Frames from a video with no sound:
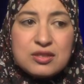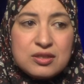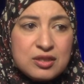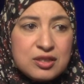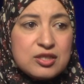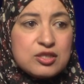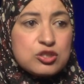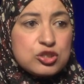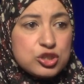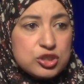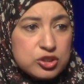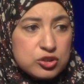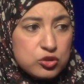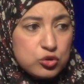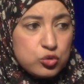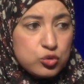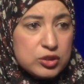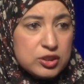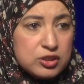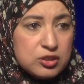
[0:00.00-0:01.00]
their
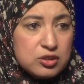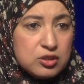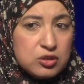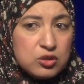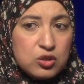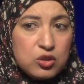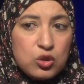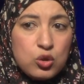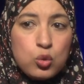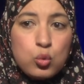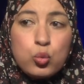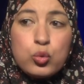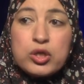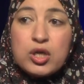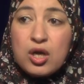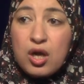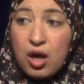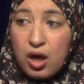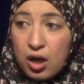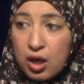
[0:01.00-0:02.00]
children, we
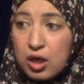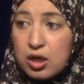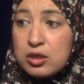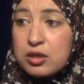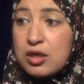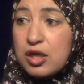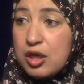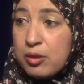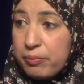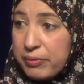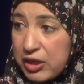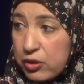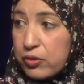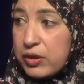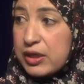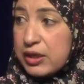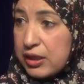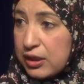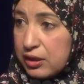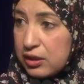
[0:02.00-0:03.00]
are
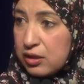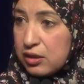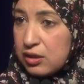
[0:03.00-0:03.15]
American.